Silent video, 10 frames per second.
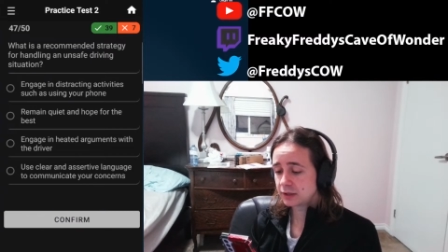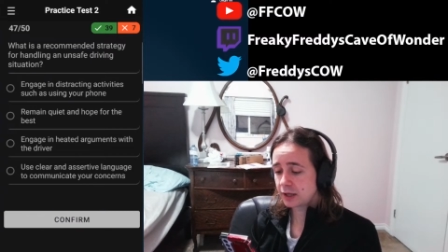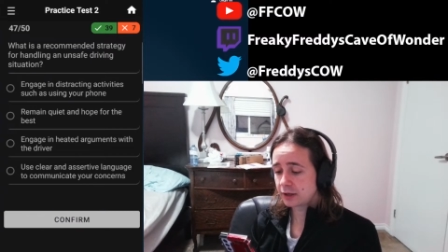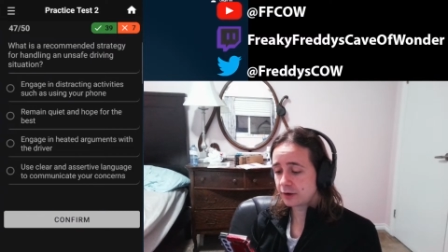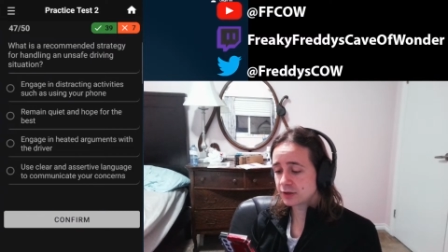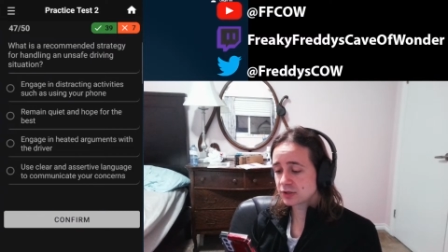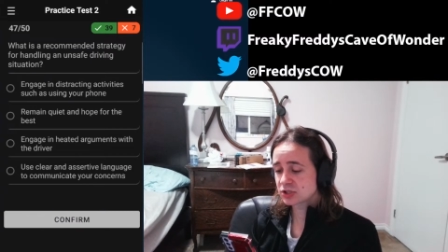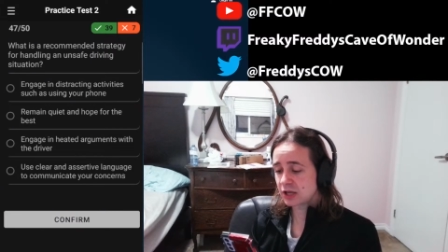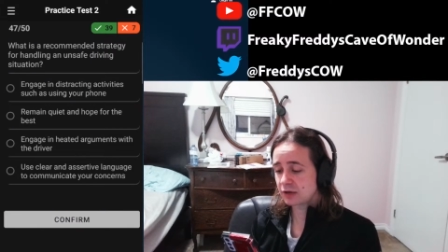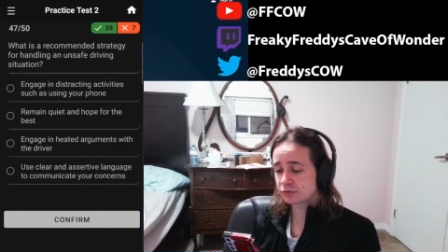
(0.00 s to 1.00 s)
an
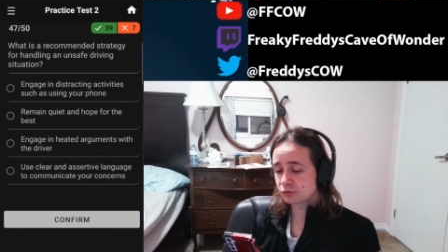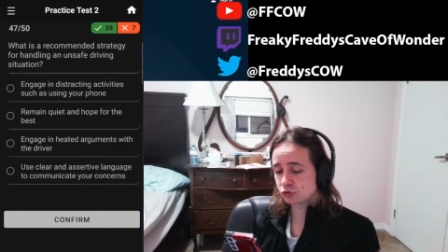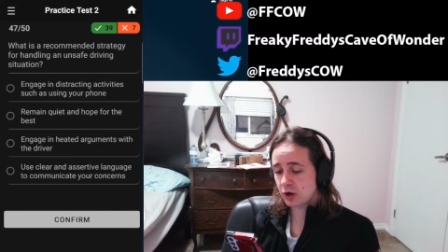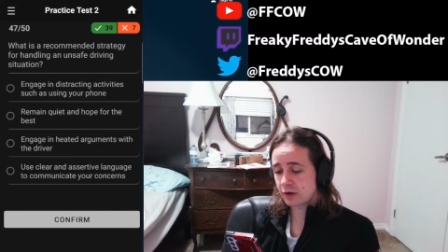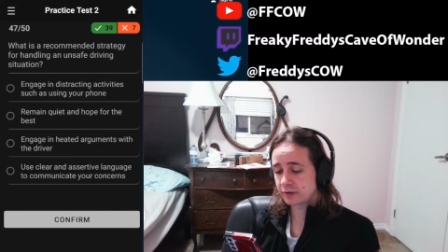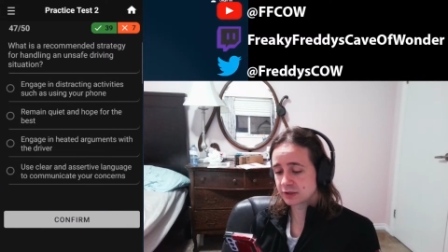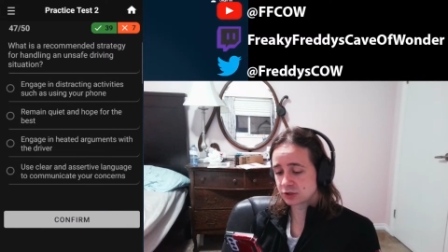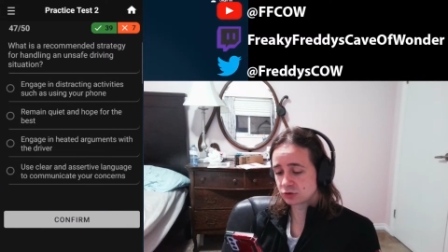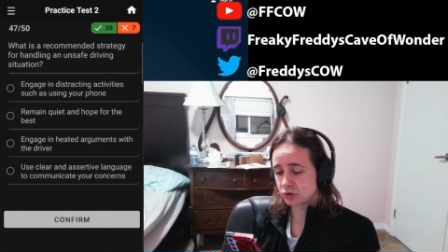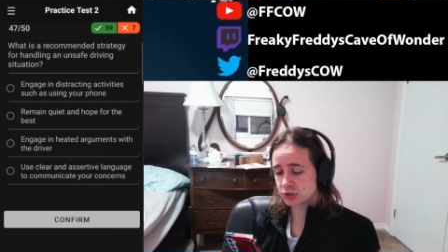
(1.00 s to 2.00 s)
unsafe driving
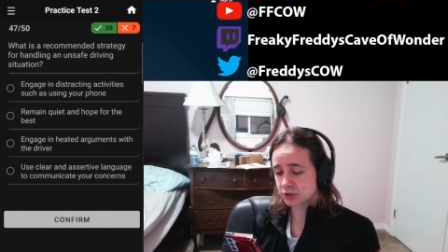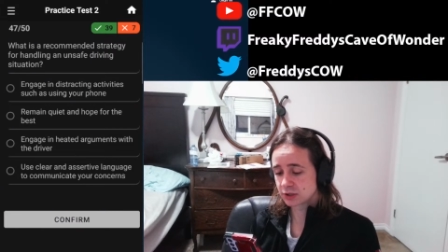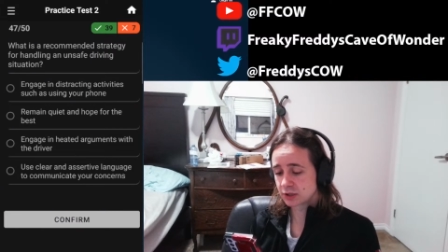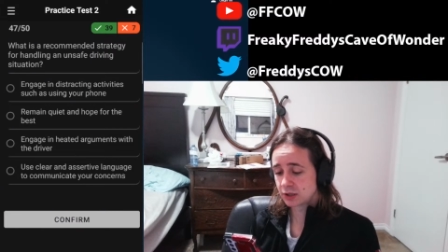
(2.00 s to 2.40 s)
situation?